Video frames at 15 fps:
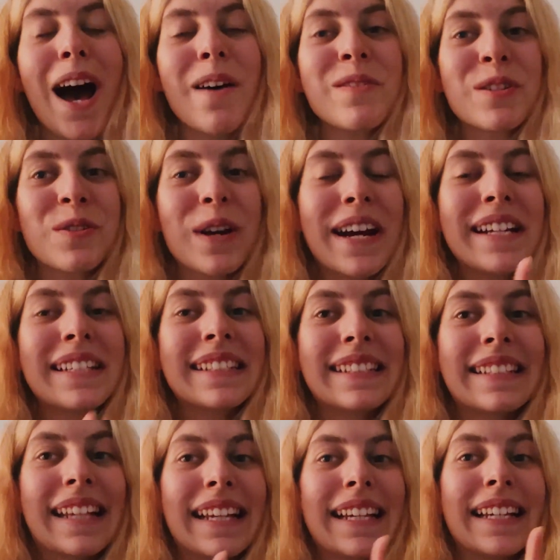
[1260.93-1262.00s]
I was trying to
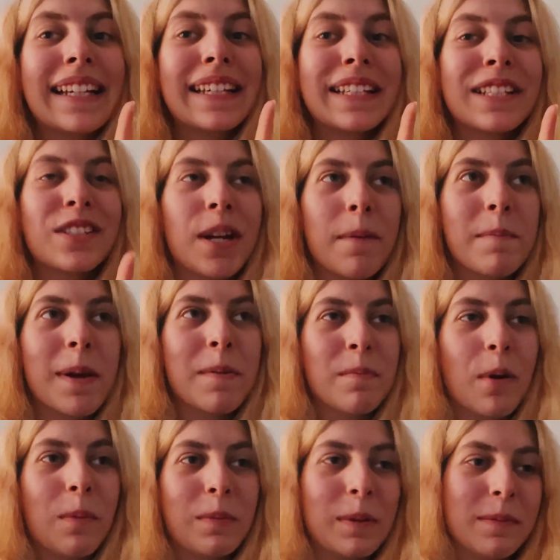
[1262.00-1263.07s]
sing Champagne
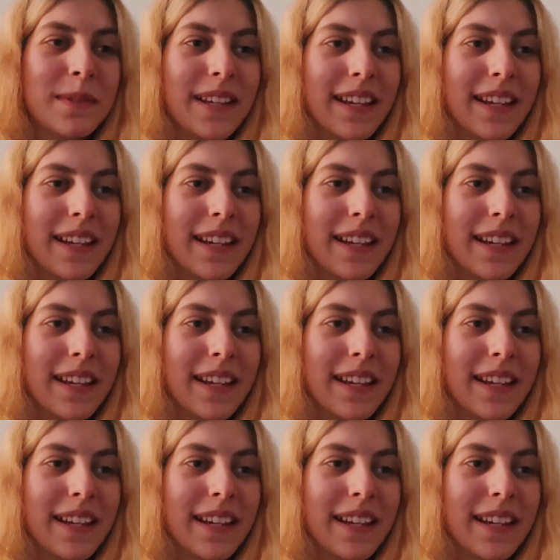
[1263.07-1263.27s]
Problems